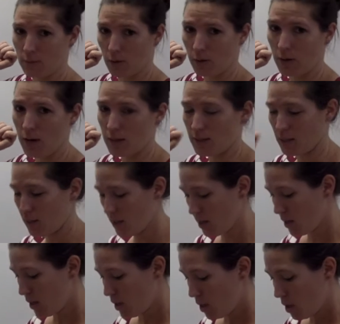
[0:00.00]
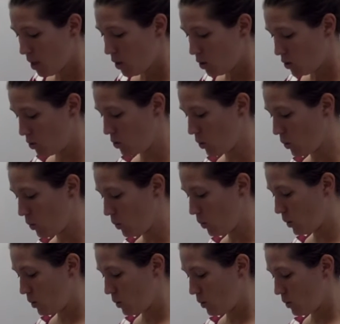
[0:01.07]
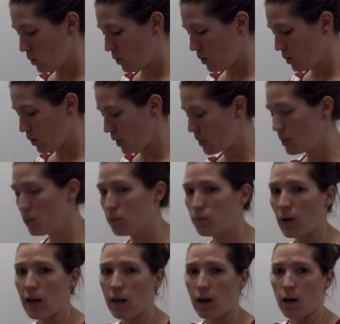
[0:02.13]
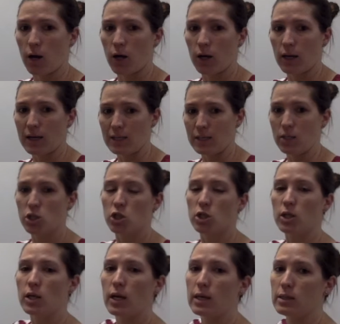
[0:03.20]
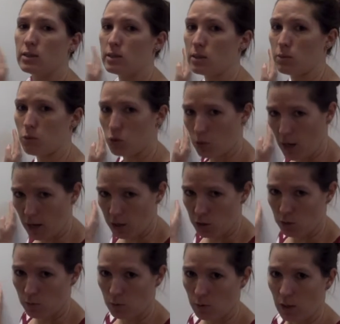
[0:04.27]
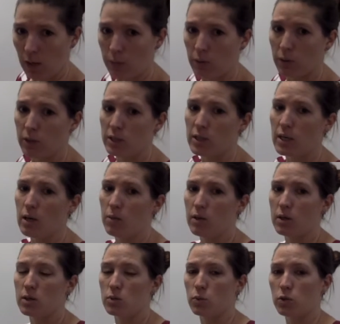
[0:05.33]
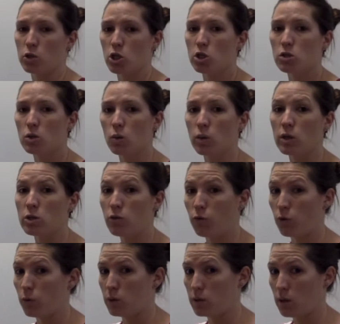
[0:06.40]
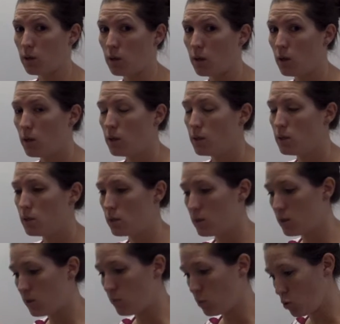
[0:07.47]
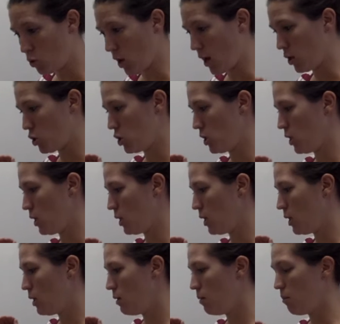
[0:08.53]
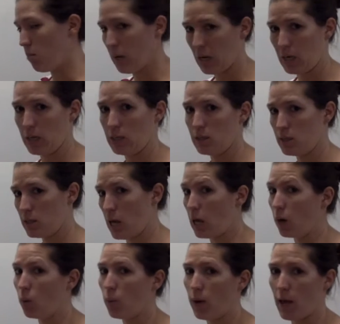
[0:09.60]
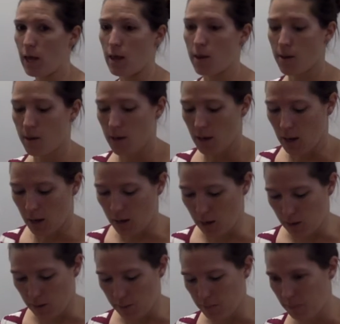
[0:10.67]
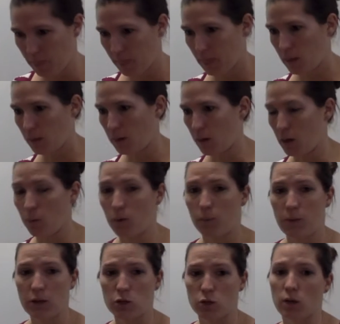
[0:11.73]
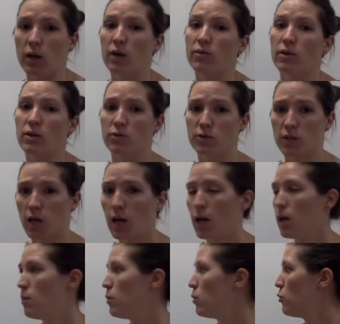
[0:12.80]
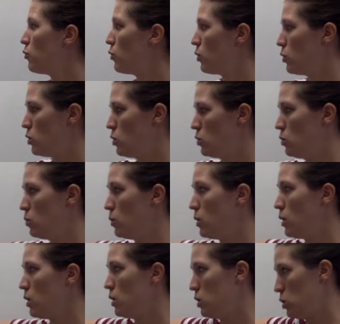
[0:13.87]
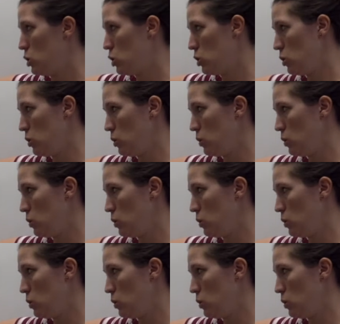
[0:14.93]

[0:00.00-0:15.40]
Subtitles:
All right. So I didn't write our addition and subtraction vocabulary today because we're just going to focus on subtraction, minus, take away. And I want to make sure I have enough time for you to